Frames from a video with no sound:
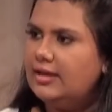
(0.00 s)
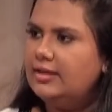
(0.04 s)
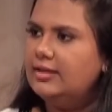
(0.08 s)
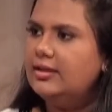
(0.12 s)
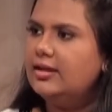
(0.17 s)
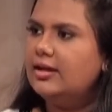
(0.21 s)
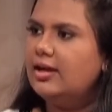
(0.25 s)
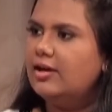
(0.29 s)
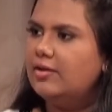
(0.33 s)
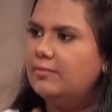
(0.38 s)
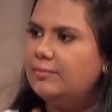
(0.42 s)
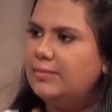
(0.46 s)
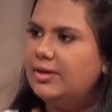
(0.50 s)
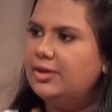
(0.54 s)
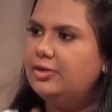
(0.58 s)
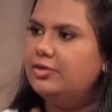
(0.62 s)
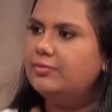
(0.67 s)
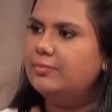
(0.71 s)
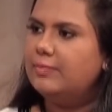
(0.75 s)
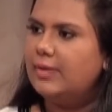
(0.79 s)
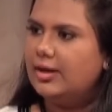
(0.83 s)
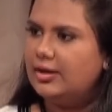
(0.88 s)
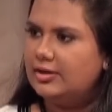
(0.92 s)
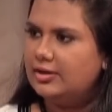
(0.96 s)
the government
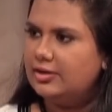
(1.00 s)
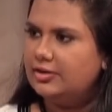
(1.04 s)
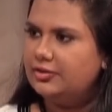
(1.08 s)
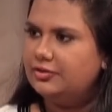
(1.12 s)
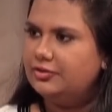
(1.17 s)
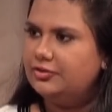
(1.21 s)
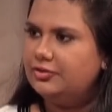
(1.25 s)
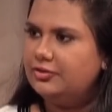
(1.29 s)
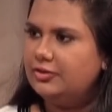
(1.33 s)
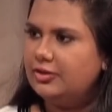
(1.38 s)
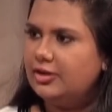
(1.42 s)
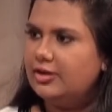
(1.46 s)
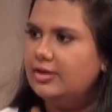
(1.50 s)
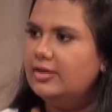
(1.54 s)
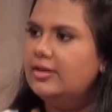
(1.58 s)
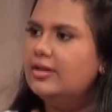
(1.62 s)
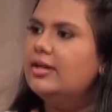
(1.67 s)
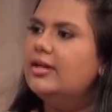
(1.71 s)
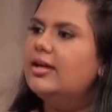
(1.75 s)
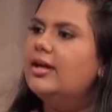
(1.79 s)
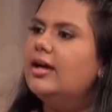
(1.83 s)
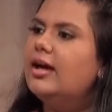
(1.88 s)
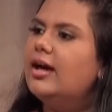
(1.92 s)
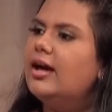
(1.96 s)
of Maharashtra
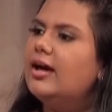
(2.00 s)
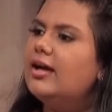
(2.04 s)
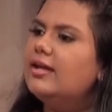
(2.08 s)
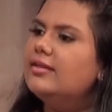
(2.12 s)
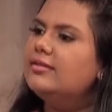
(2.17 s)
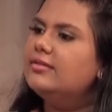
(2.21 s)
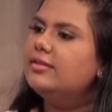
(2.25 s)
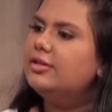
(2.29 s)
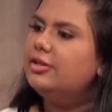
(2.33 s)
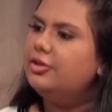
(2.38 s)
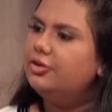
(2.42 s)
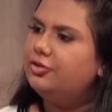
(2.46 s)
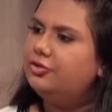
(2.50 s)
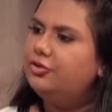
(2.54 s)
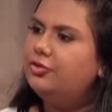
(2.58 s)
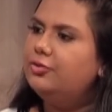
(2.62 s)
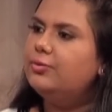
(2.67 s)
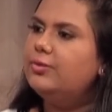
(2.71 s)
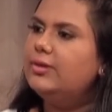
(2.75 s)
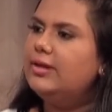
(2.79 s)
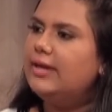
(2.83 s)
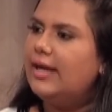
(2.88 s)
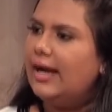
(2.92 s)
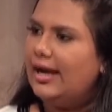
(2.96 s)
has
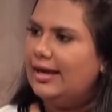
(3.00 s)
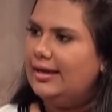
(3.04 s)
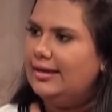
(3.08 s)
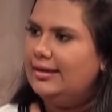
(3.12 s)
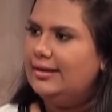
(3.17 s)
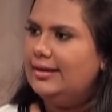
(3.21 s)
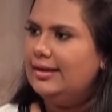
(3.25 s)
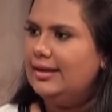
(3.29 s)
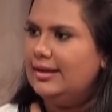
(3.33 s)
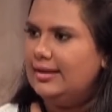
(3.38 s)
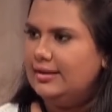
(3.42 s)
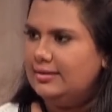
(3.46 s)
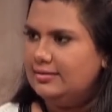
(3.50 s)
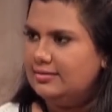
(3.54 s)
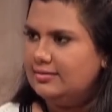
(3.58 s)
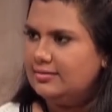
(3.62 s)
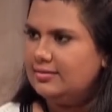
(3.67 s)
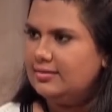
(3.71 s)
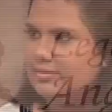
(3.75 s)
issued guidelines